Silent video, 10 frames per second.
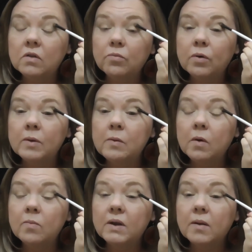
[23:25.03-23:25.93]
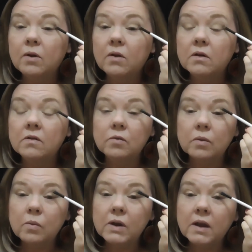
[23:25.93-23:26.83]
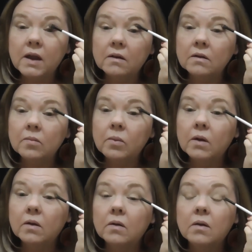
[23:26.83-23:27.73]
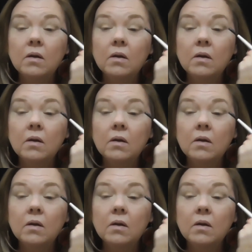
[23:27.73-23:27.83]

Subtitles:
This probably won't be uploaded till the weekend, but